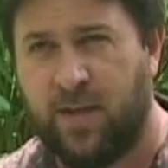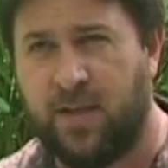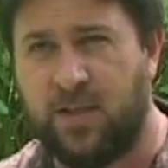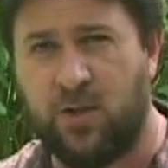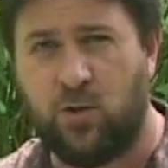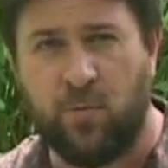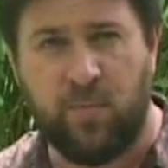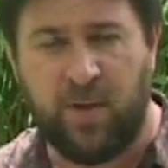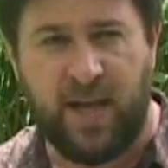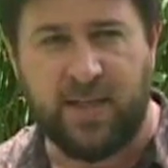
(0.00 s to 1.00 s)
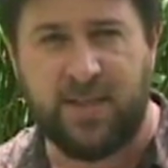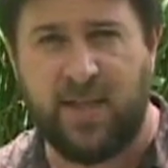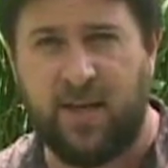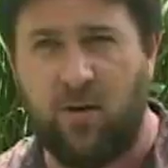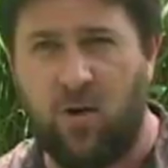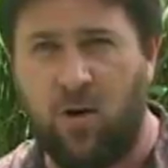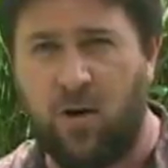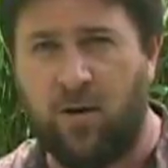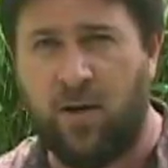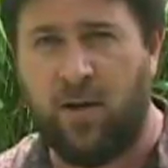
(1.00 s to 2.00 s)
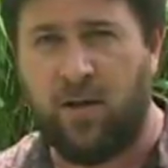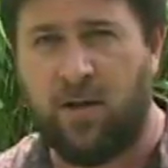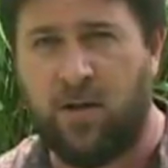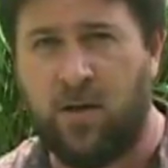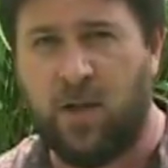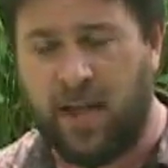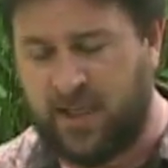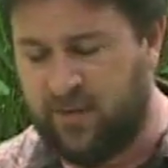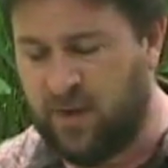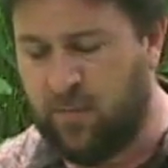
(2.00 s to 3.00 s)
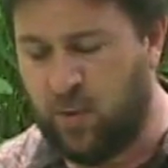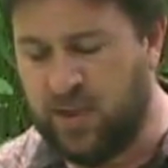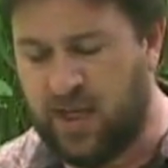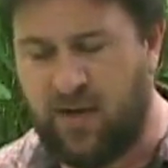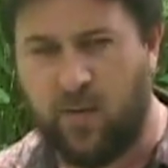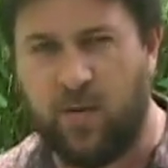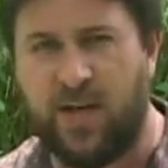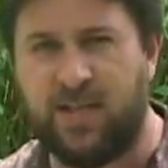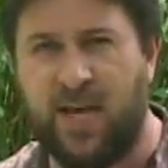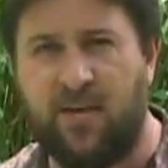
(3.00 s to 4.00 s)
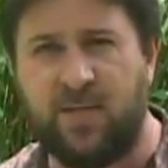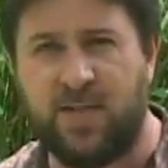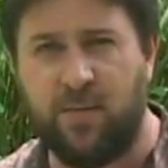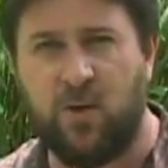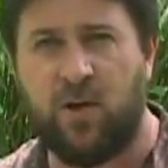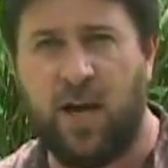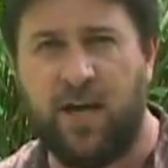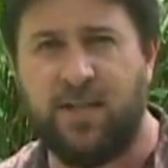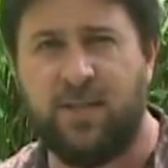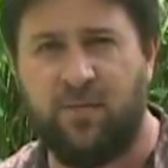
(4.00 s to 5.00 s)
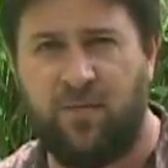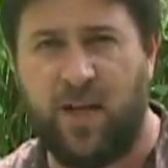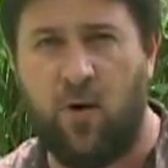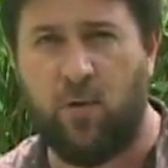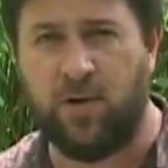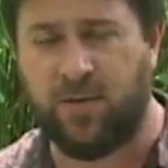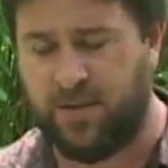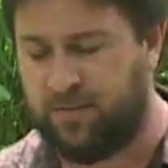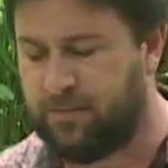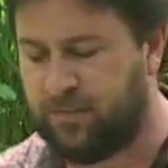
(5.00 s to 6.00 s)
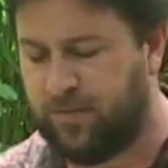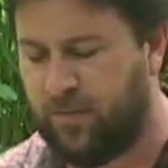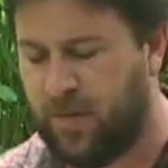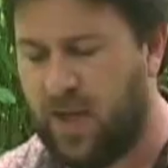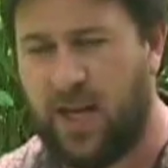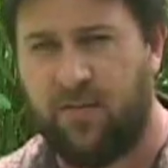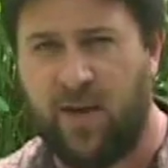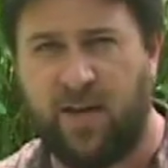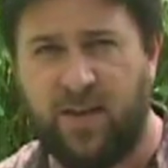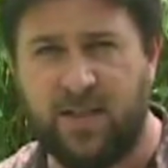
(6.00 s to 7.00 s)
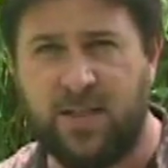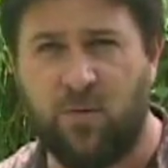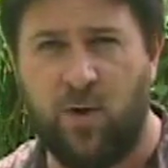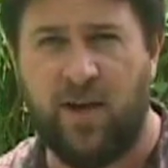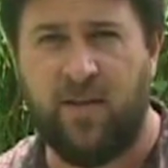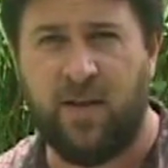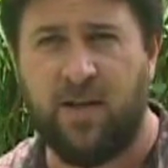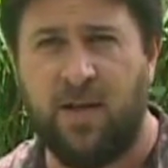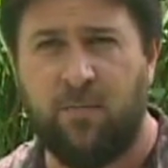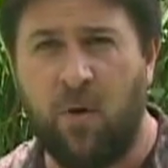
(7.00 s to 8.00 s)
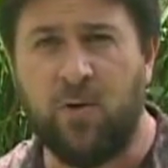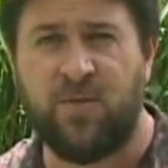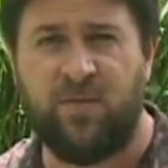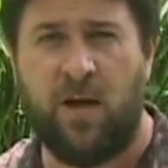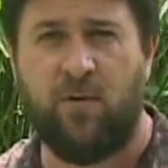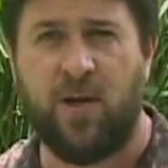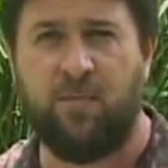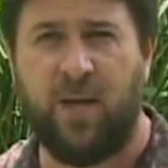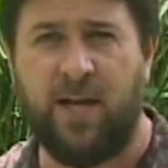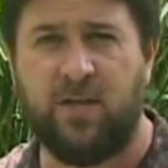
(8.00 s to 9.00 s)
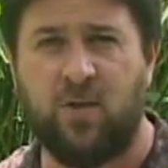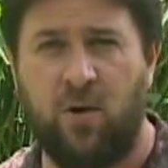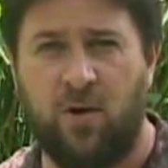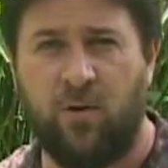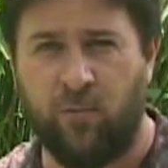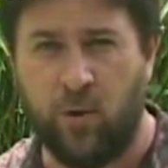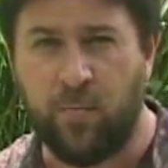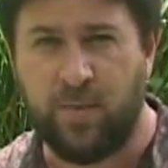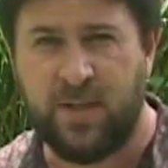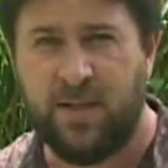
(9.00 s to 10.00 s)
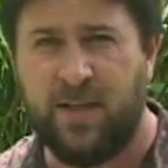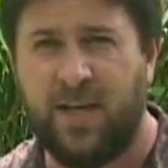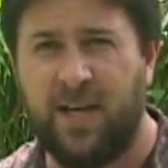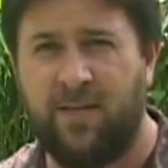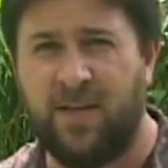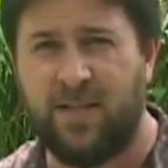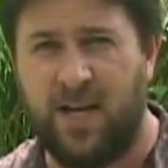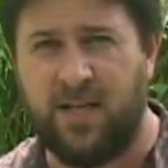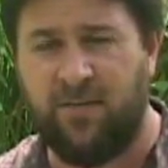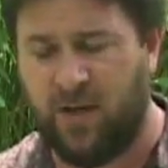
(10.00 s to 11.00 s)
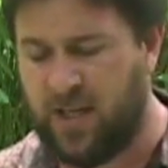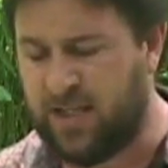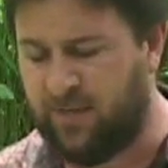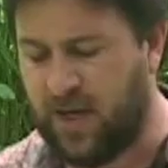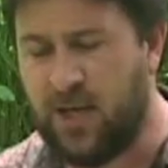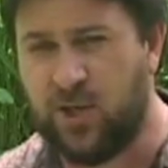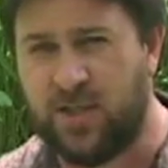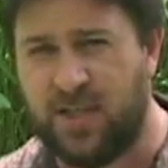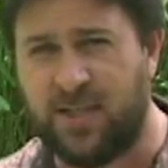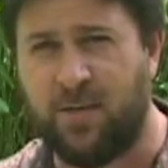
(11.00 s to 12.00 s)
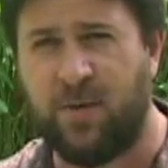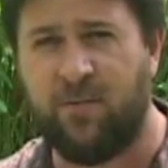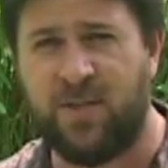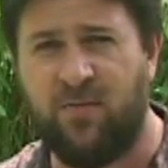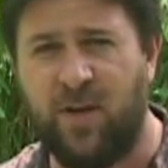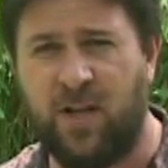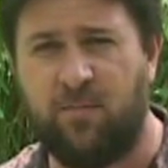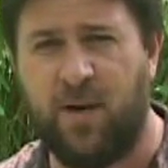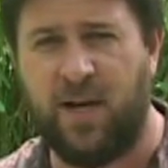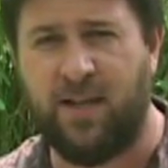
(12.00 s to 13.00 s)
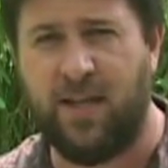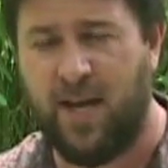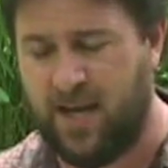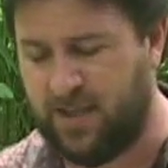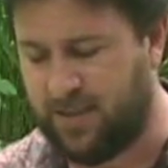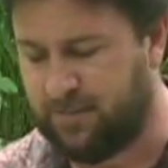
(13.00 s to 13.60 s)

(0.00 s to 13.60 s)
This is a group of plants that are collectively put together because they have similar kinds of flowers. And in fact, this is the way that most flowering plants are grouped in the scientific classification system that was developed by Linnaeus.